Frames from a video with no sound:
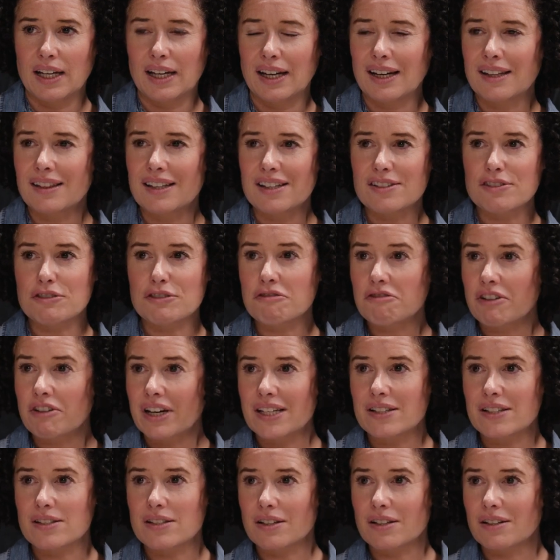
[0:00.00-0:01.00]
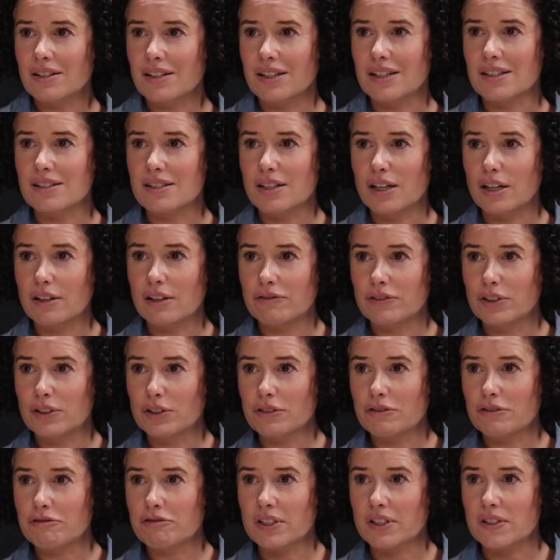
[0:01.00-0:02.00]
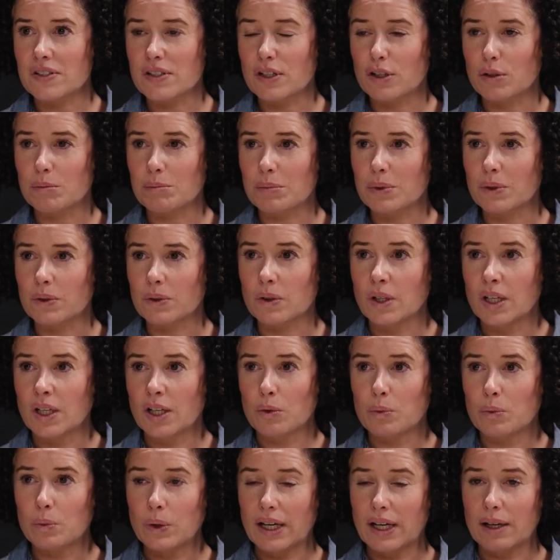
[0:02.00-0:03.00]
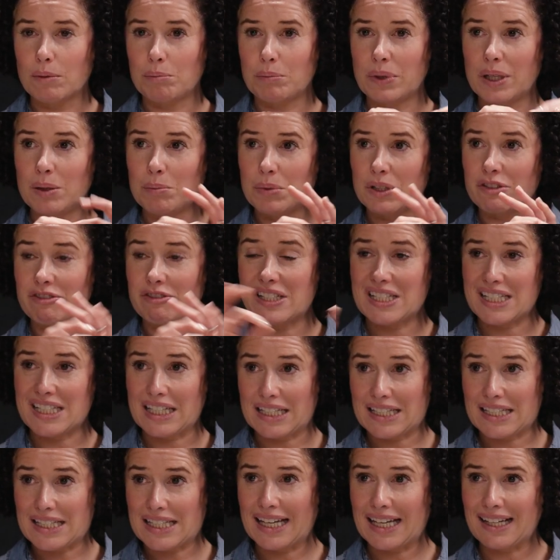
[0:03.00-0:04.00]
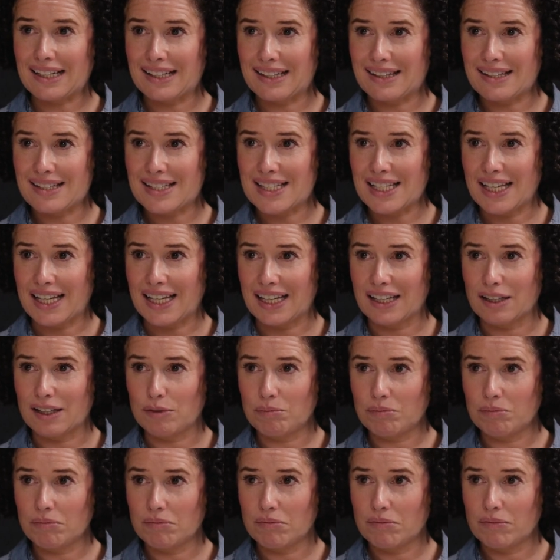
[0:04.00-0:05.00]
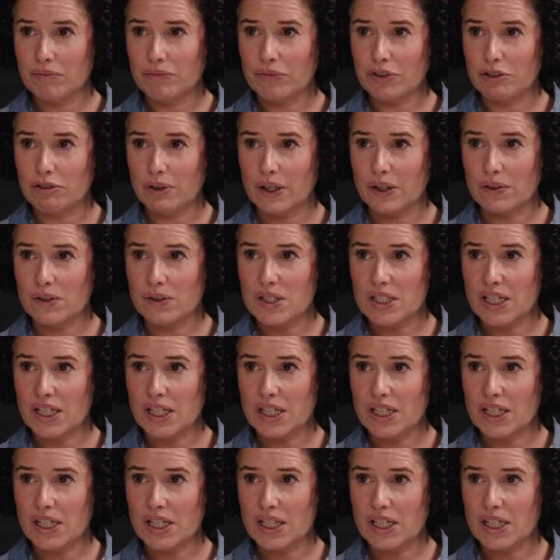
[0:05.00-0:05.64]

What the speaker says: And there's great studies that have looked, for example, where people are eating exactly the same throughout the